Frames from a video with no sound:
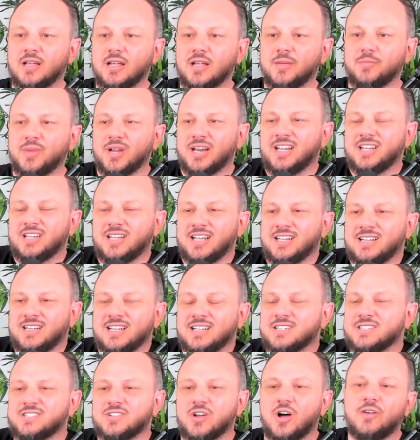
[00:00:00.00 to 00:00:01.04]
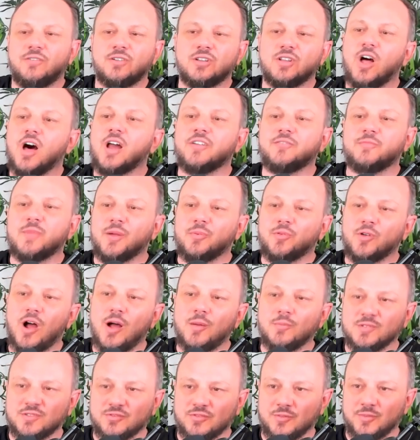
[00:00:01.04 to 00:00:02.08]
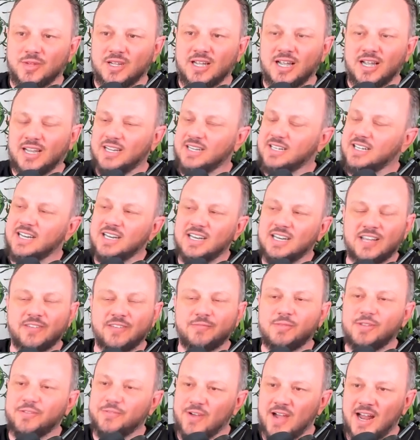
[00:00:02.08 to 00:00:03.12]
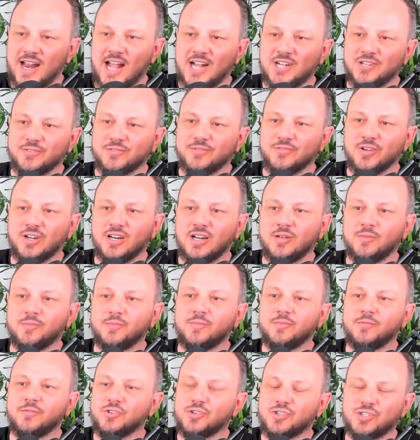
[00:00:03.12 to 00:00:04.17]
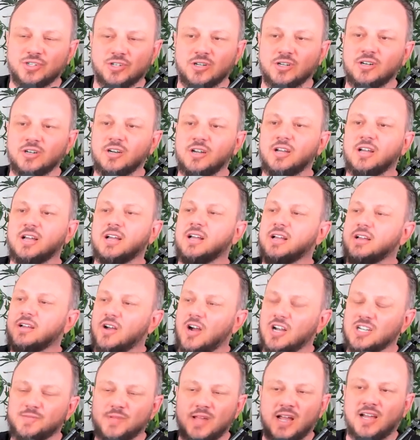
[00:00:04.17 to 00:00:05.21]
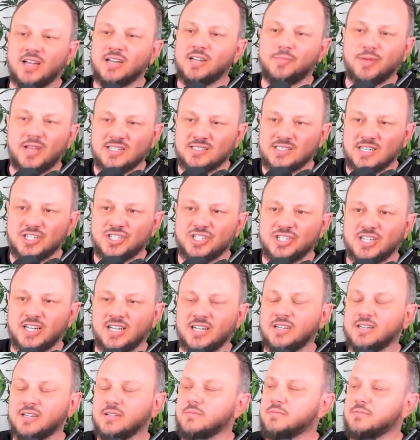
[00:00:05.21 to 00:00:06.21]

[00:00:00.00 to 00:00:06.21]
But it, it didn't solve a lot of my problems for me. It didn't give me financial freedom for sure. Hospitality pays like shit.